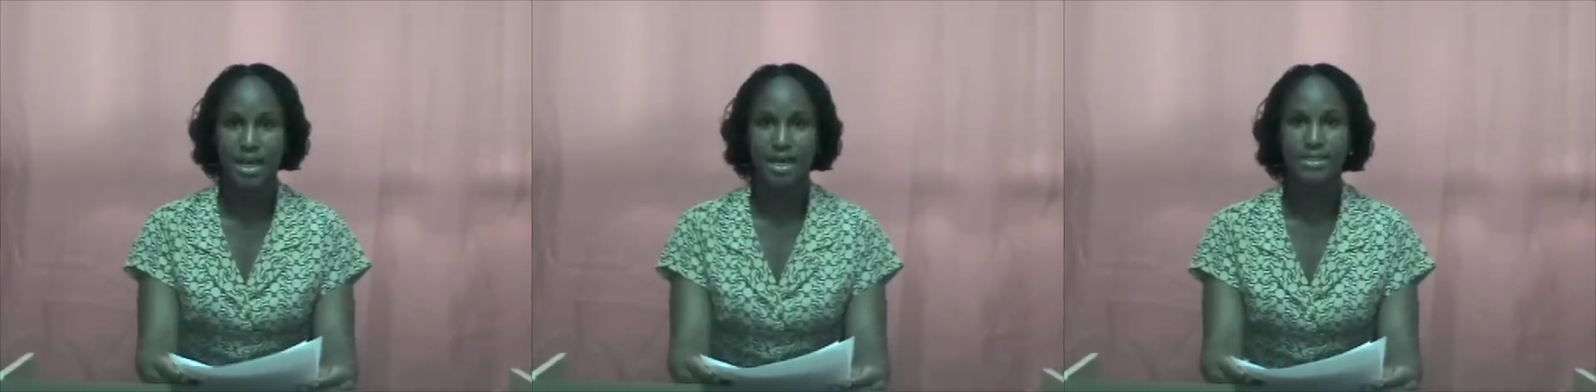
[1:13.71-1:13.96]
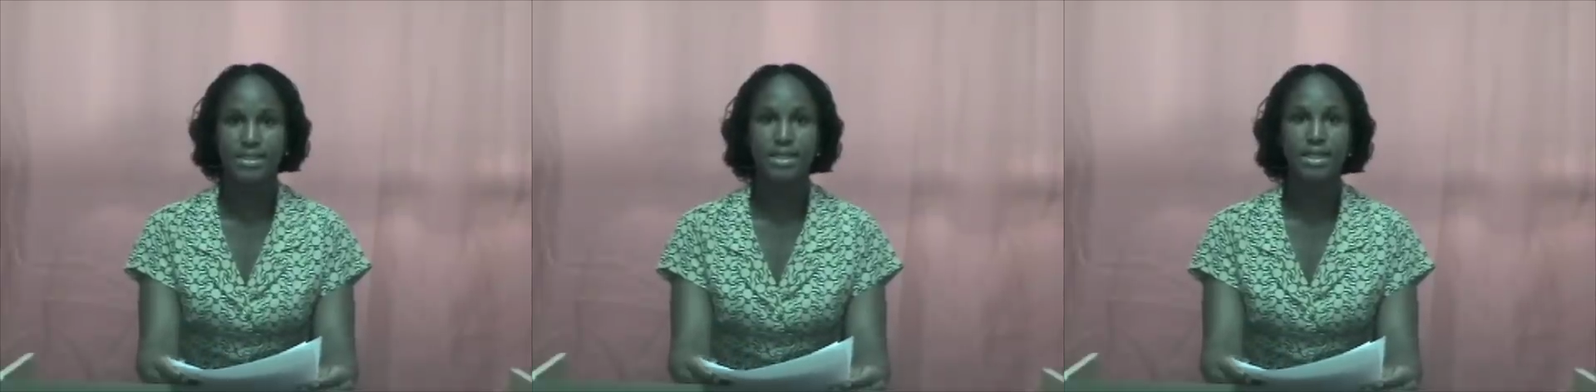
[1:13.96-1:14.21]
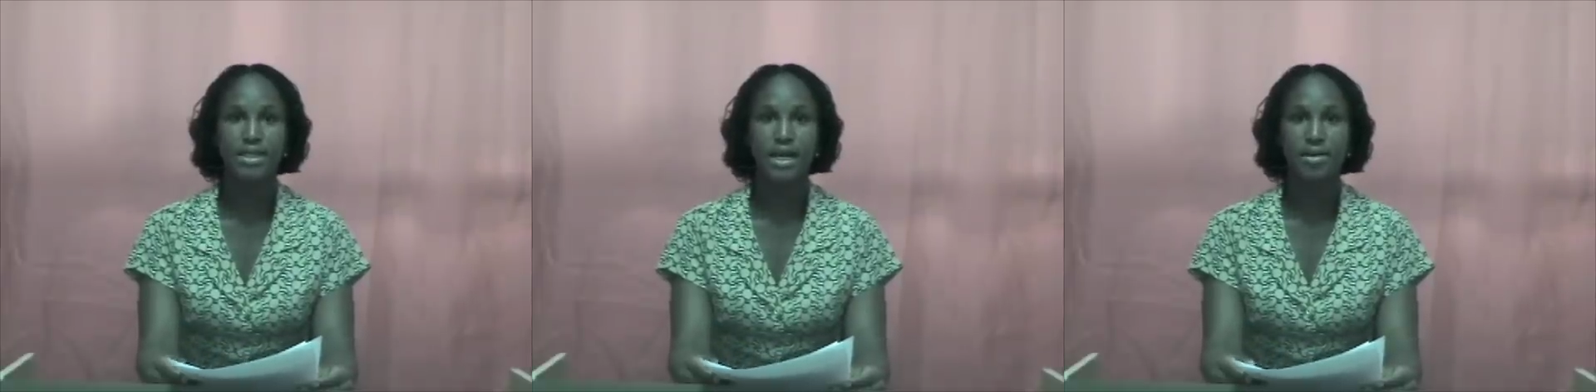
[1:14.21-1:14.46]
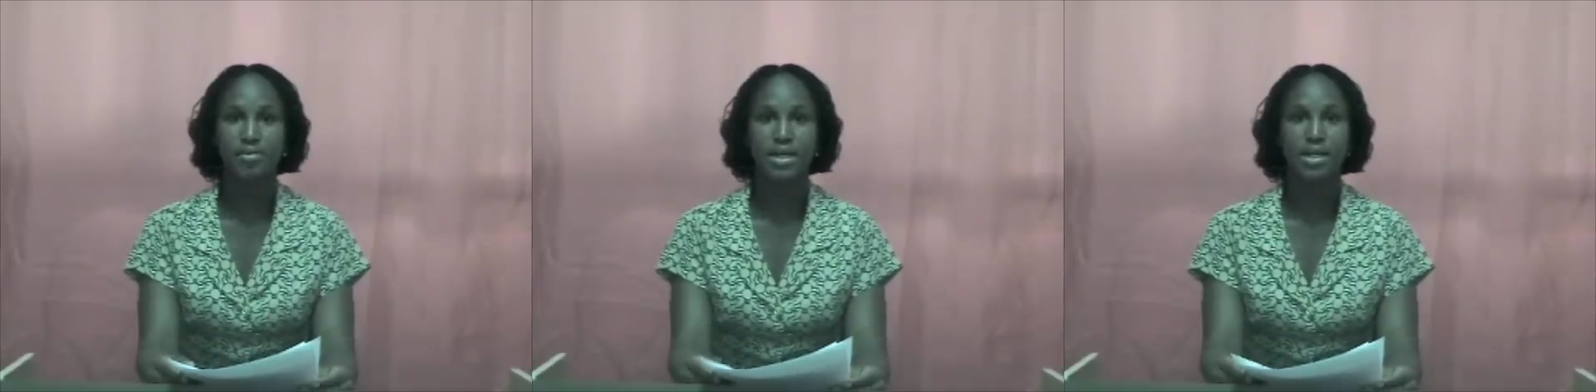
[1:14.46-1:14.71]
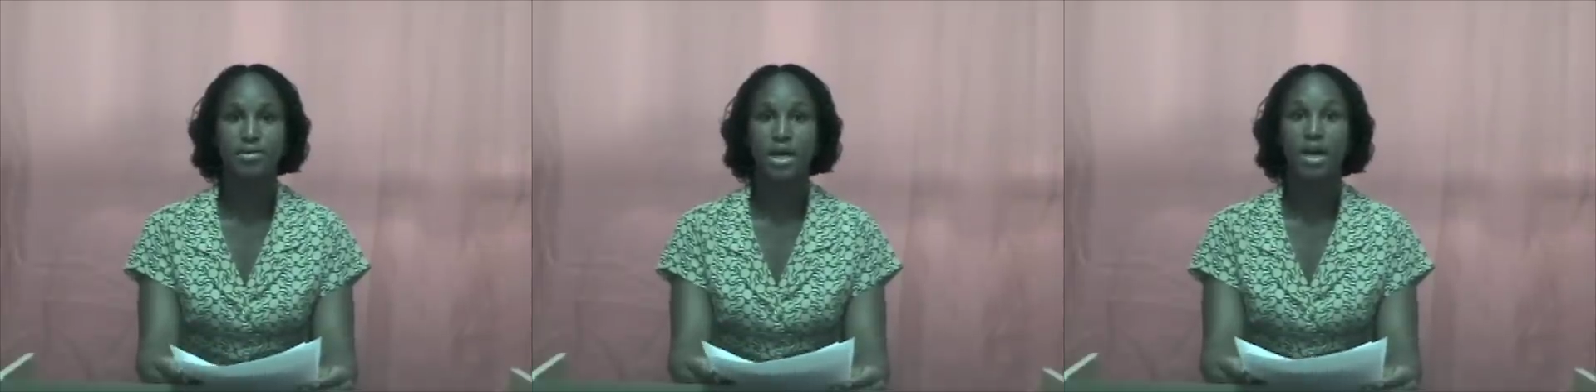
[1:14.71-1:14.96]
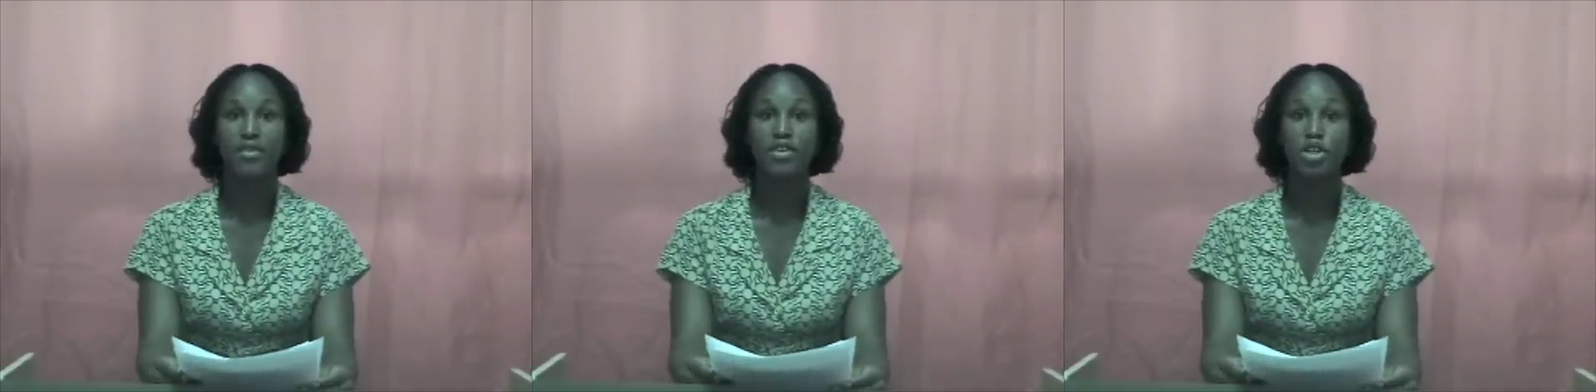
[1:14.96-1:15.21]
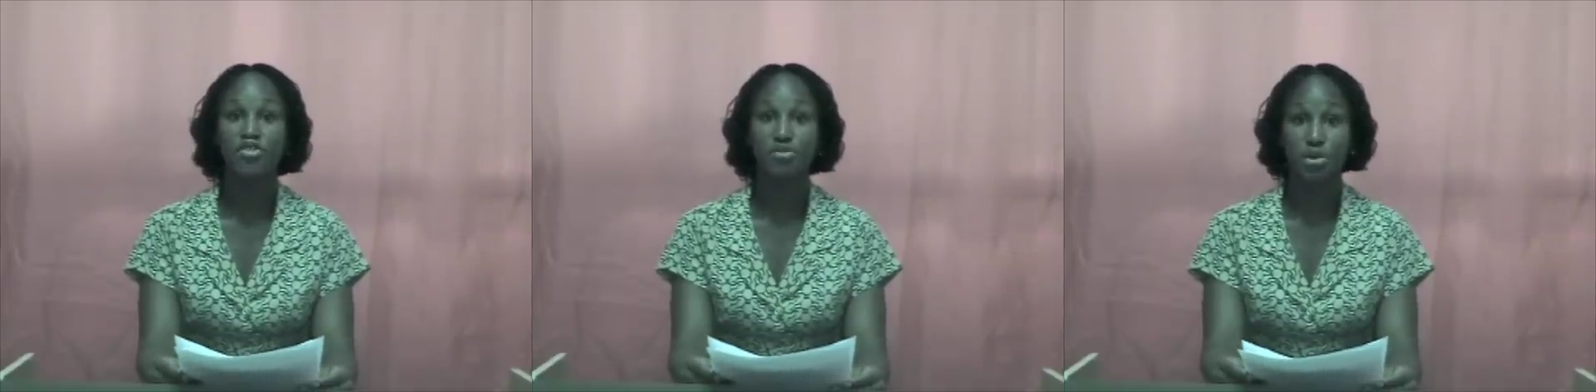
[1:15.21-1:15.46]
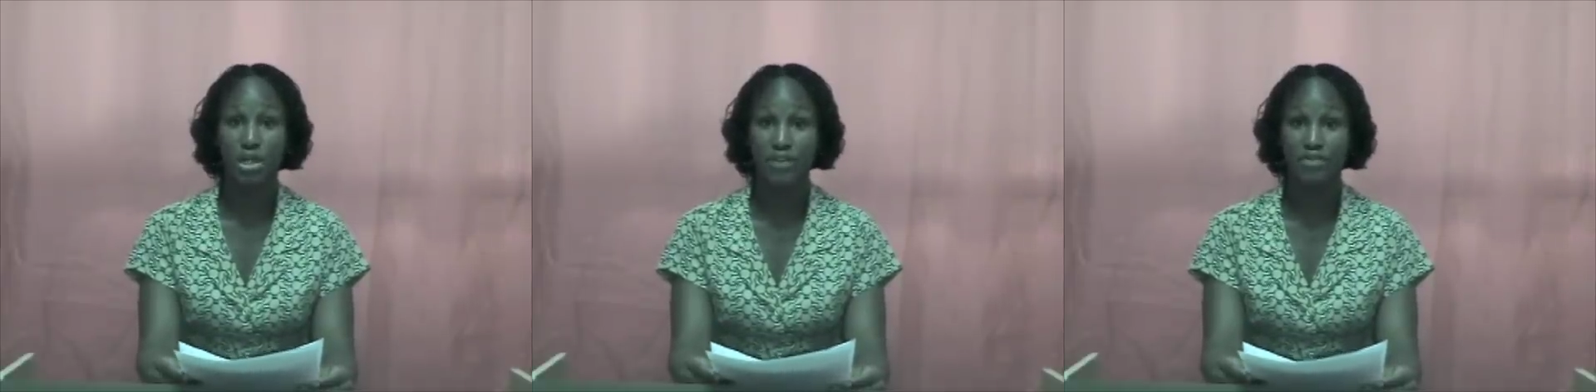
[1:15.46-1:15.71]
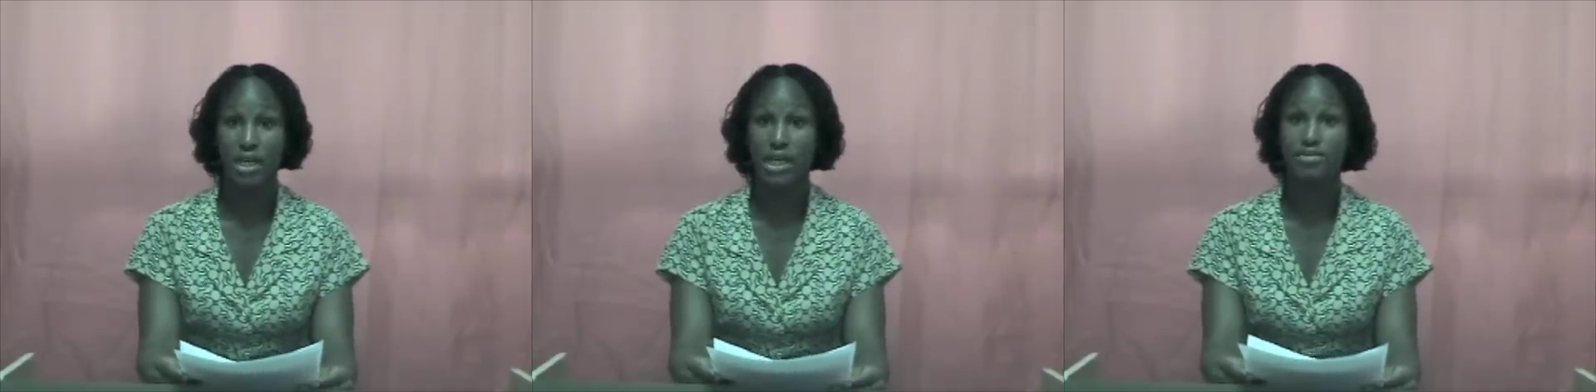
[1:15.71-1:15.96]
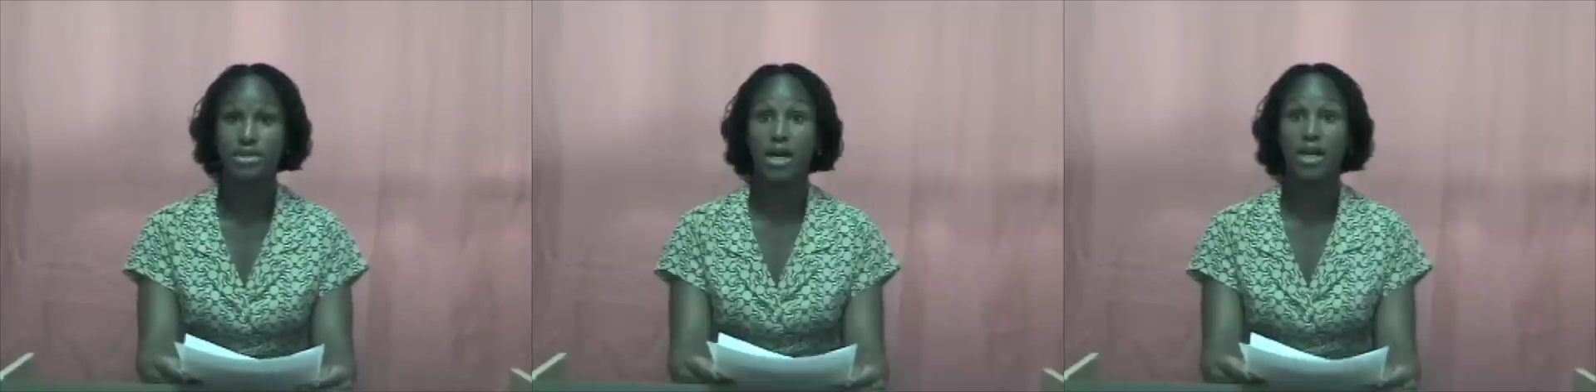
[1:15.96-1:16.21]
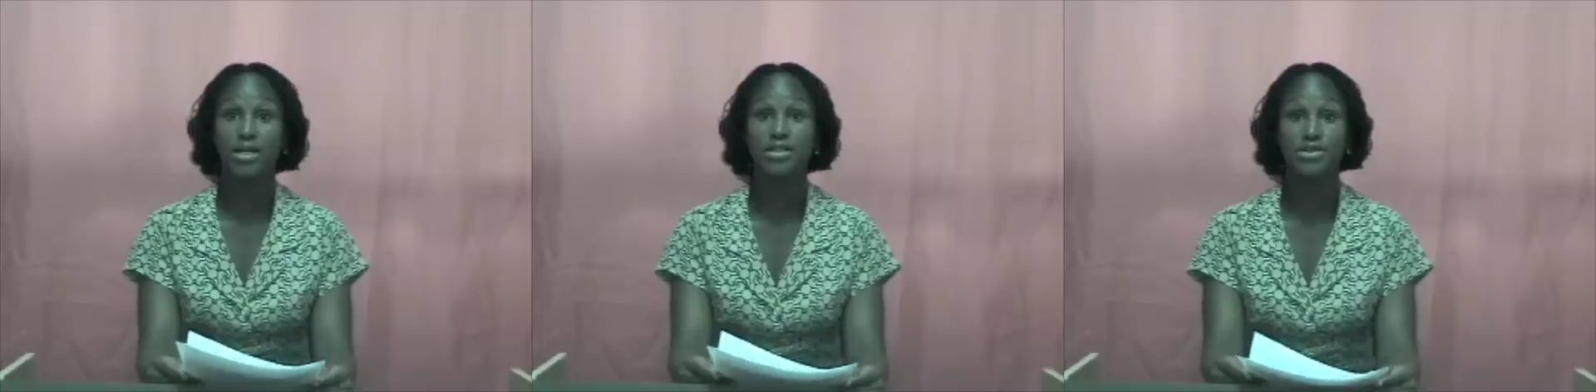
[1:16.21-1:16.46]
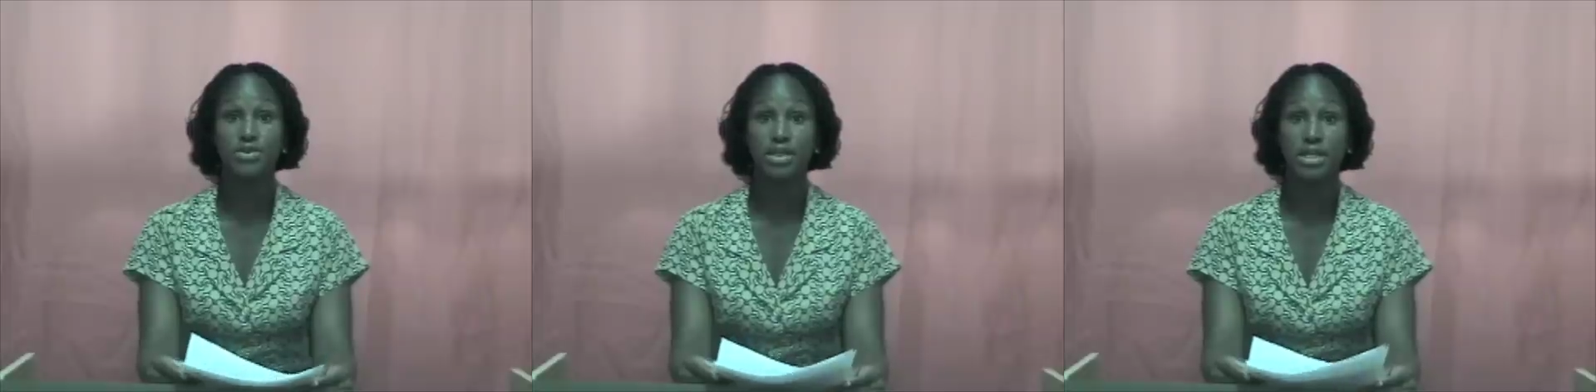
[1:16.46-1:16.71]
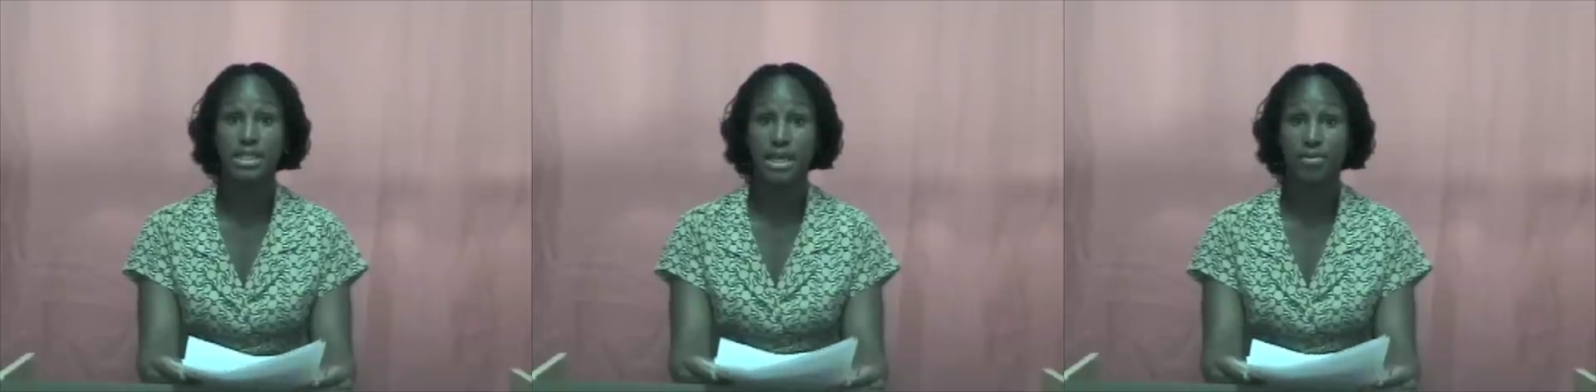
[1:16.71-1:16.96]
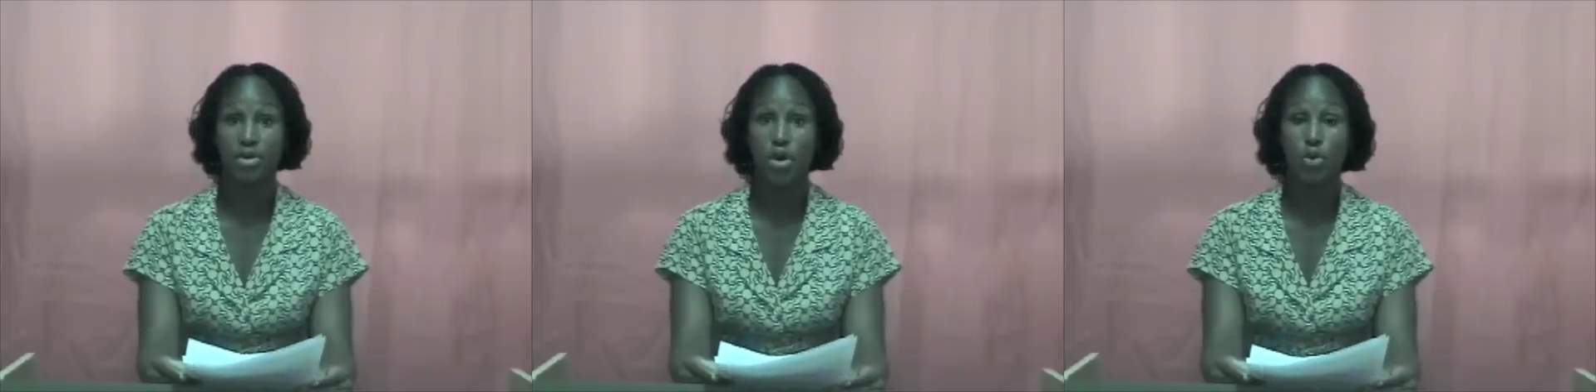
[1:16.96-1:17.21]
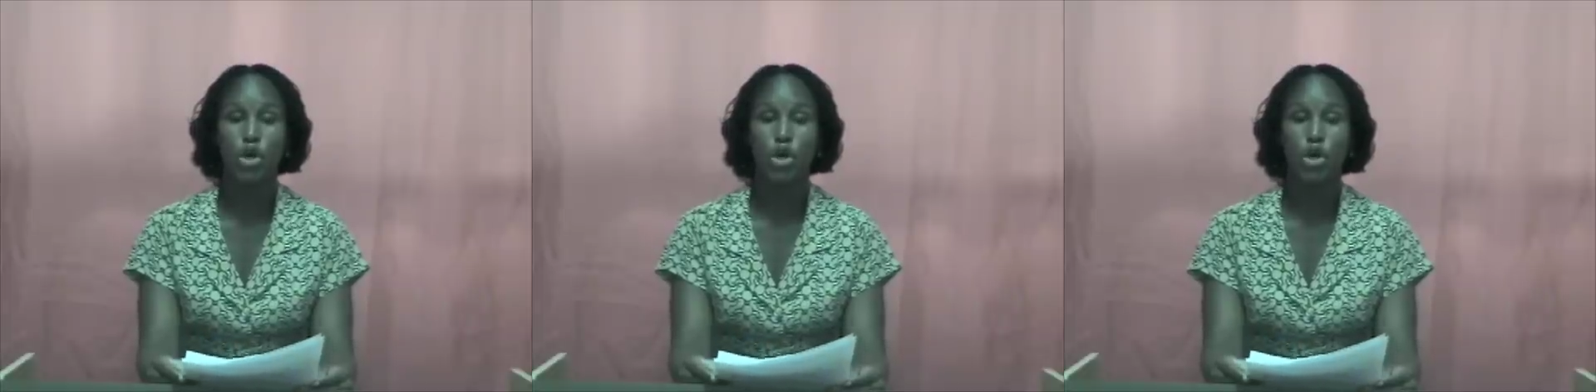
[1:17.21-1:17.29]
And sake of that made them not have enough money to help the other student them